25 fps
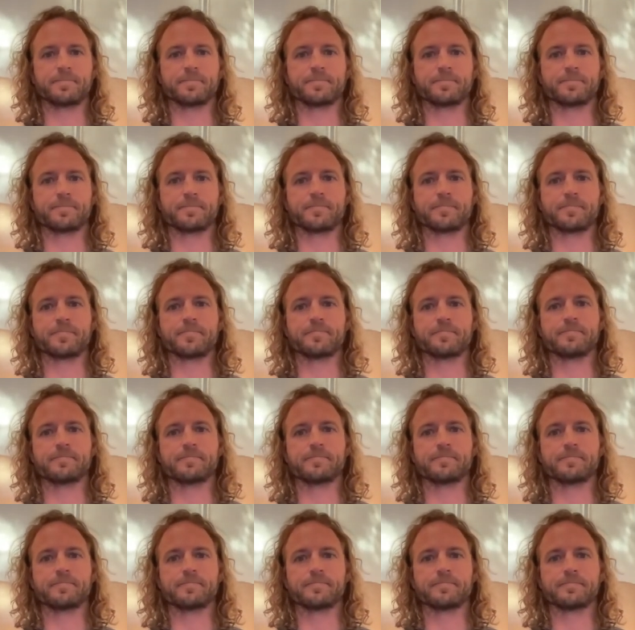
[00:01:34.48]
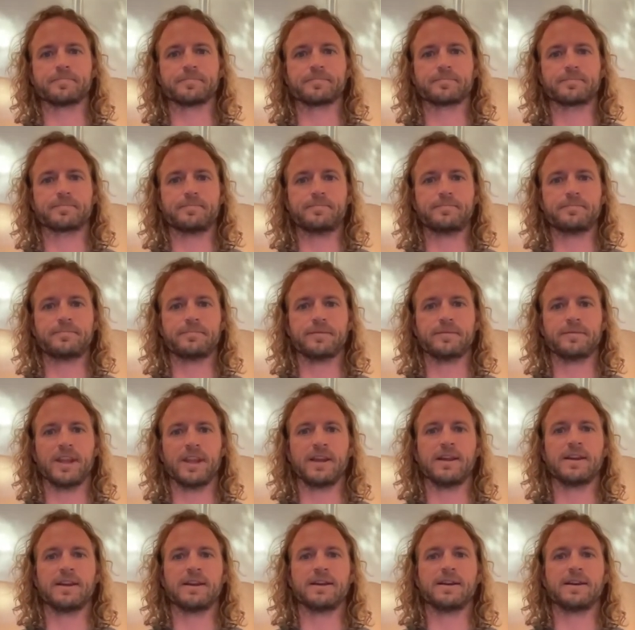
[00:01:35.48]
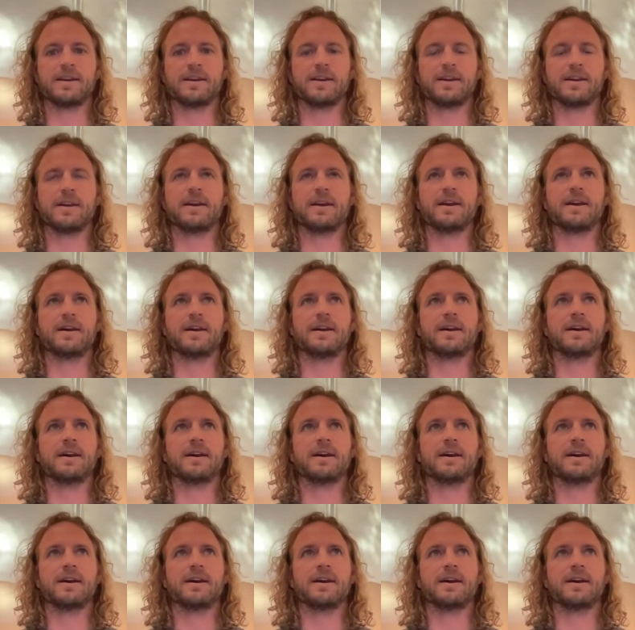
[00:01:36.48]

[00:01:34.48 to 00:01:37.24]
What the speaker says: Nobody speaks.